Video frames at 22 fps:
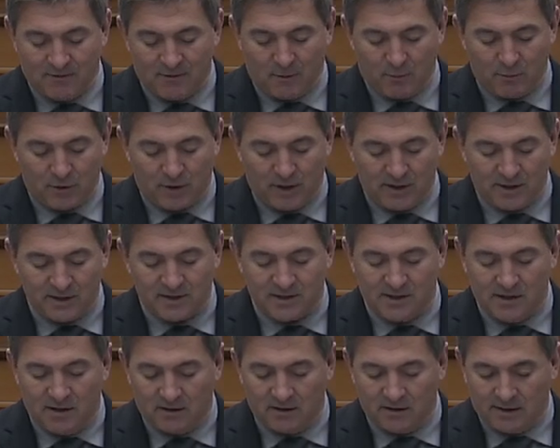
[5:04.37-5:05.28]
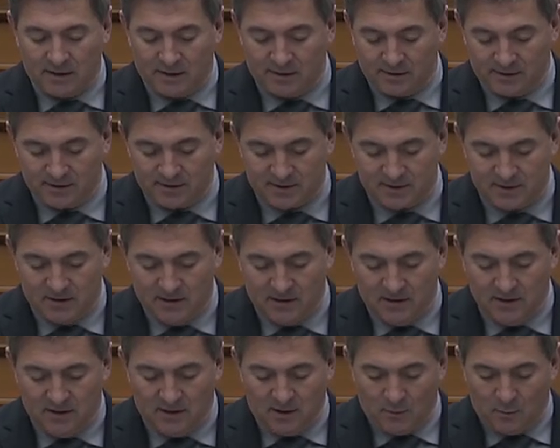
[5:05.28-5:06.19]
our brightest young leaders
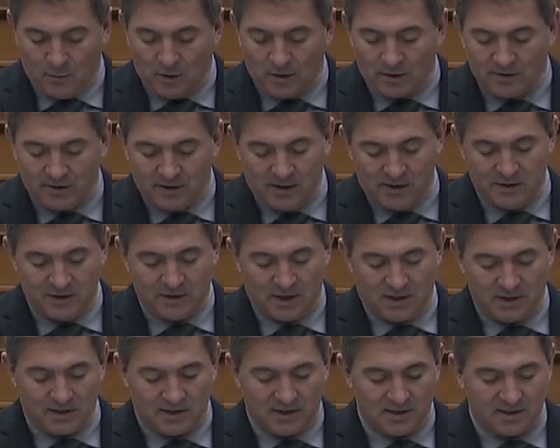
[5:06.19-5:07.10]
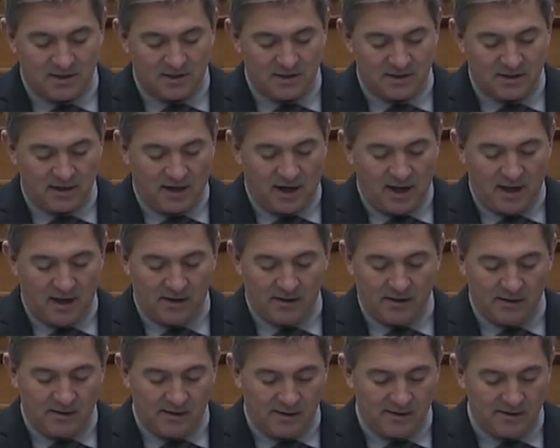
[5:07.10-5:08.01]
on one of the injustices that
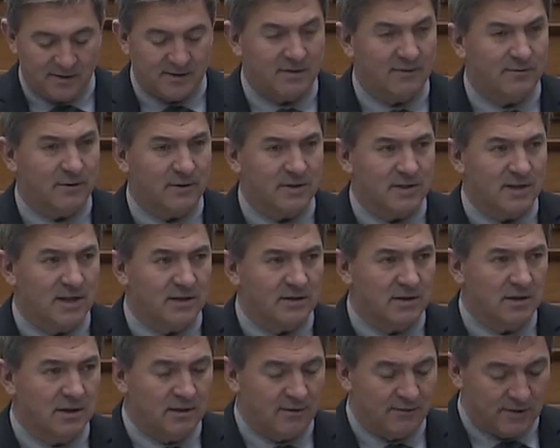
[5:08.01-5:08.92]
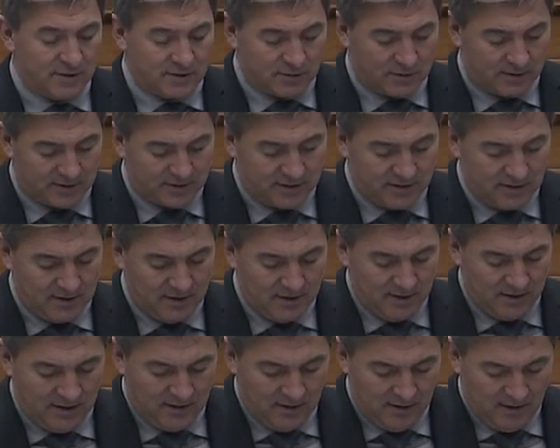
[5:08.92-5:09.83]
Canada did to First Nation individuals.
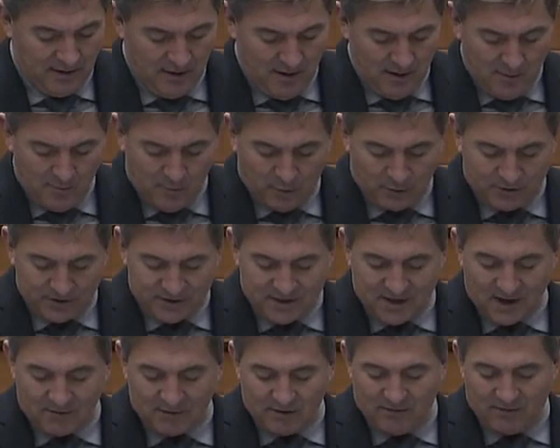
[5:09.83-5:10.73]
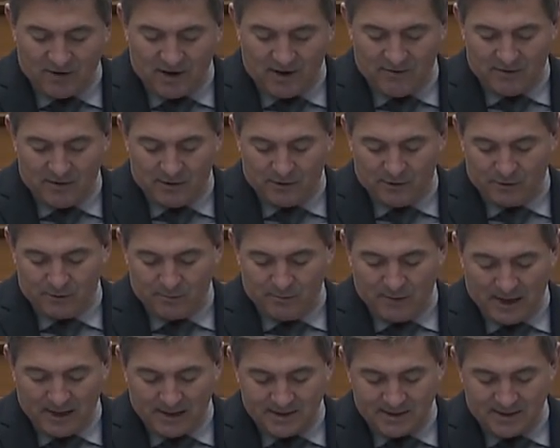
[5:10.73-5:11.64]
More than 7,500
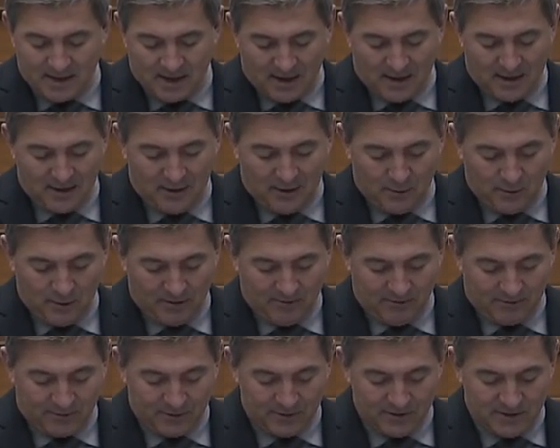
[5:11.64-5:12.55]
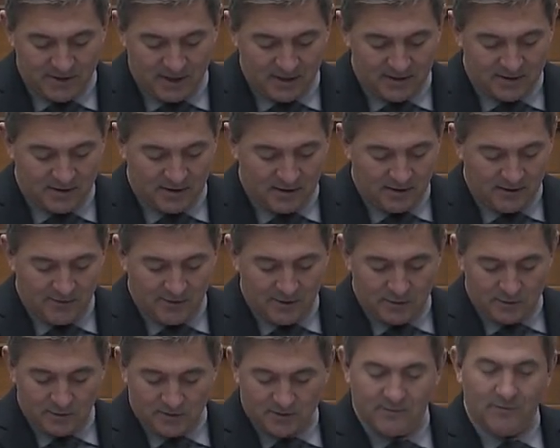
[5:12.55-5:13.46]
Métis, Inuit, and First Nation
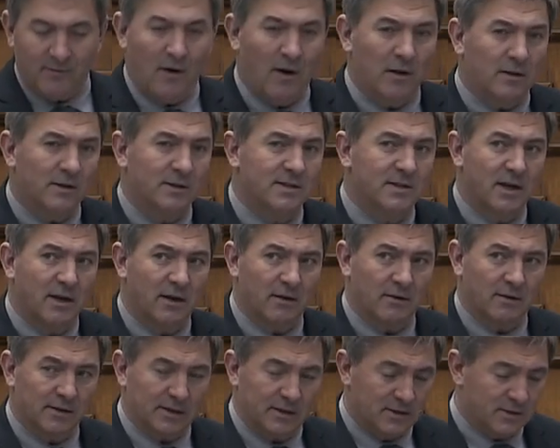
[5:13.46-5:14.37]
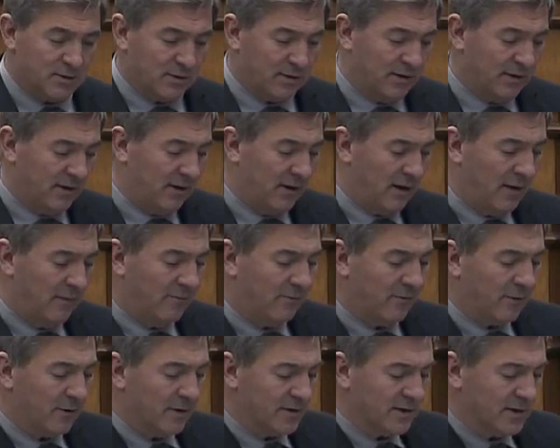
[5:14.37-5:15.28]
individuals voluntarily joined the armed
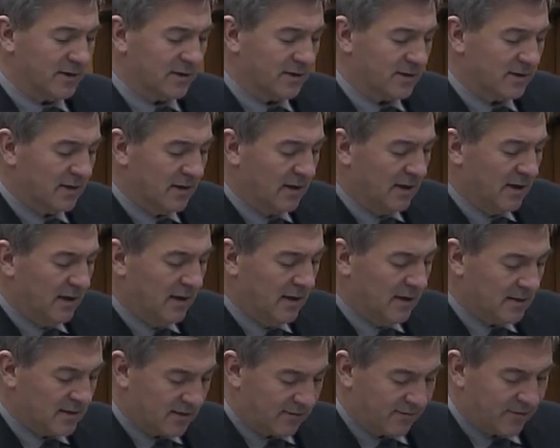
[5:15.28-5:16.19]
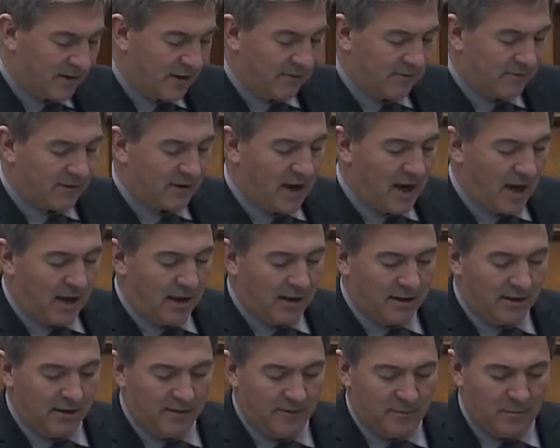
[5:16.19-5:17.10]
forces to fight for
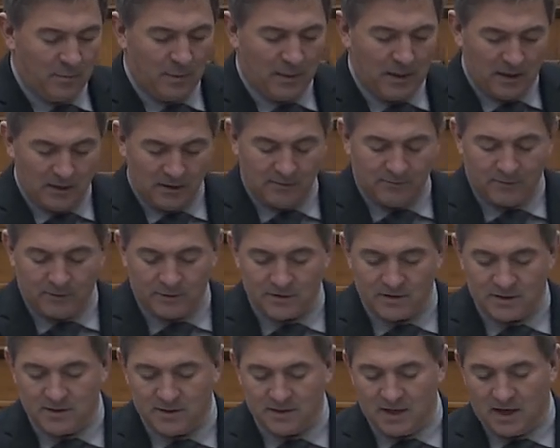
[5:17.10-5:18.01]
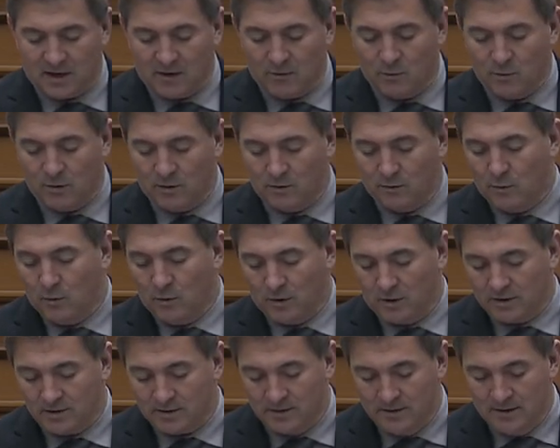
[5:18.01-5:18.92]
Canada in the First and Second World
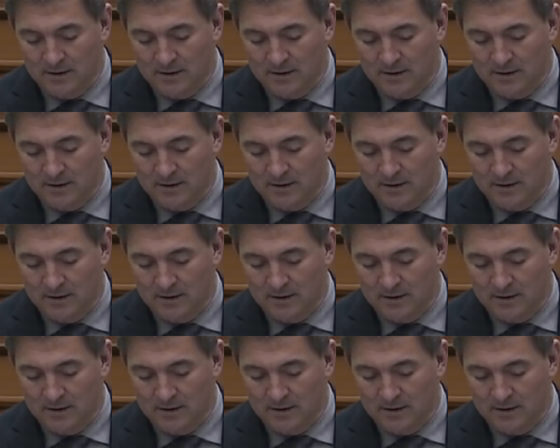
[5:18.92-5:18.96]
Wars.